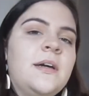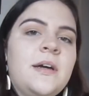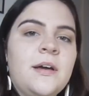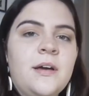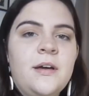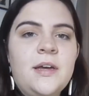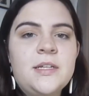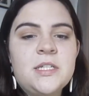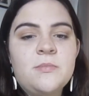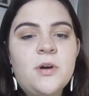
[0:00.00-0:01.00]

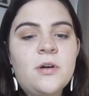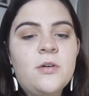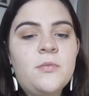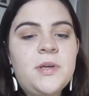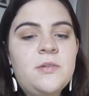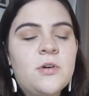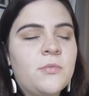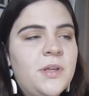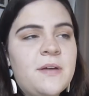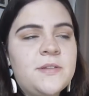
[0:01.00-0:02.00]
And tomorrow we don't
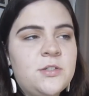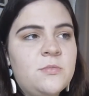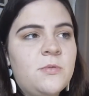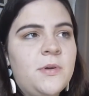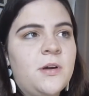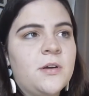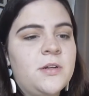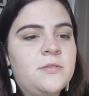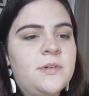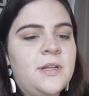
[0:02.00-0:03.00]
really have Zoom, but we are going
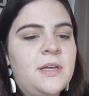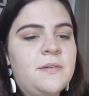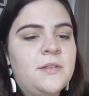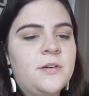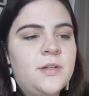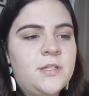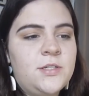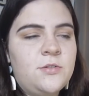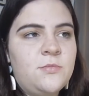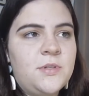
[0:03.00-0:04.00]
to do an 11:30
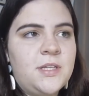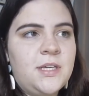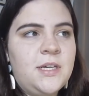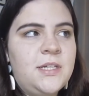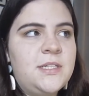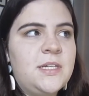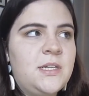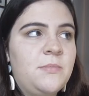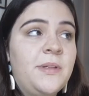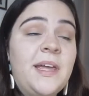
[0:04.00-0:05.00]
Zoom with the kids
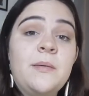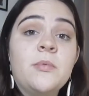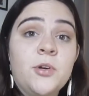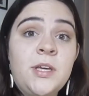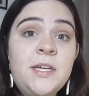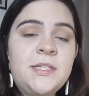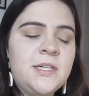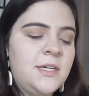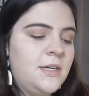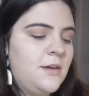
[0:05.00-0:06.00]
and play Blooket.
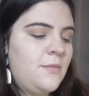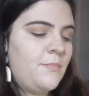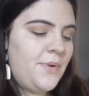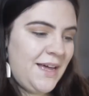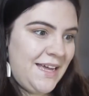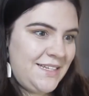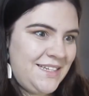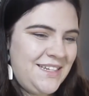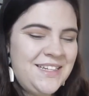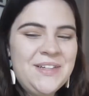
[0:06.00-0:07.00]

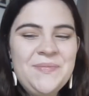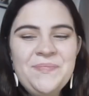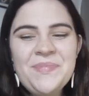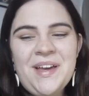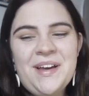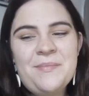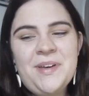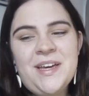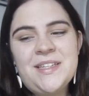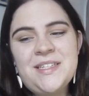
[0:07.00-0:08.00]
But
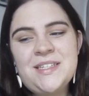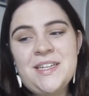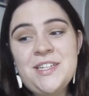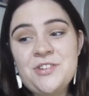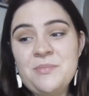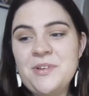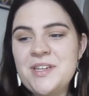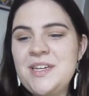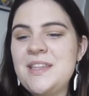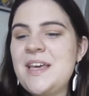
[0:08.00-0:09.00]
because it's a history
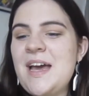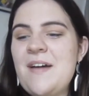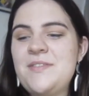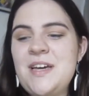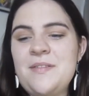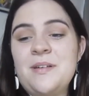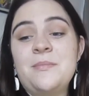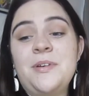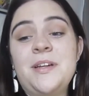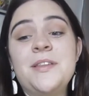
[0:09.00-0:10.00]
Blooket, they have to have
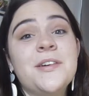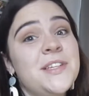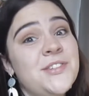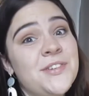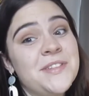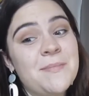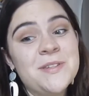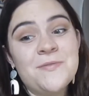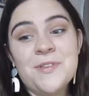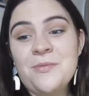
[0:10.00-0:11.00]
completed their history
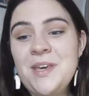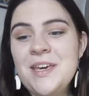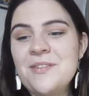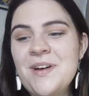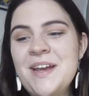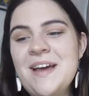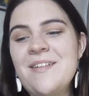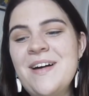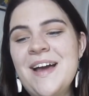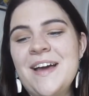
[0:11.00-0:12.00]
assignments for the week. And right
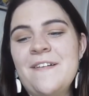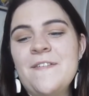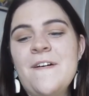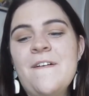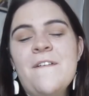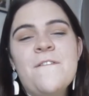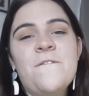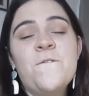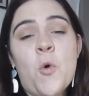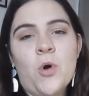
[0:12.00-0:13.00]
now I have
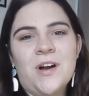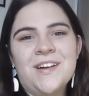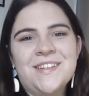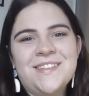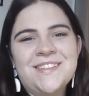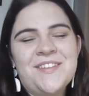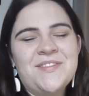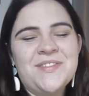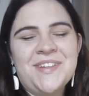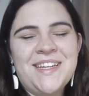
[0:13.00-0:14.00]
4 of
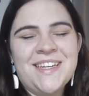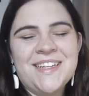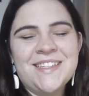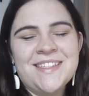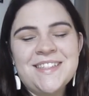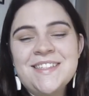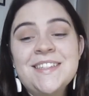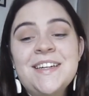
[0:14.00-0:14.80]
20 kids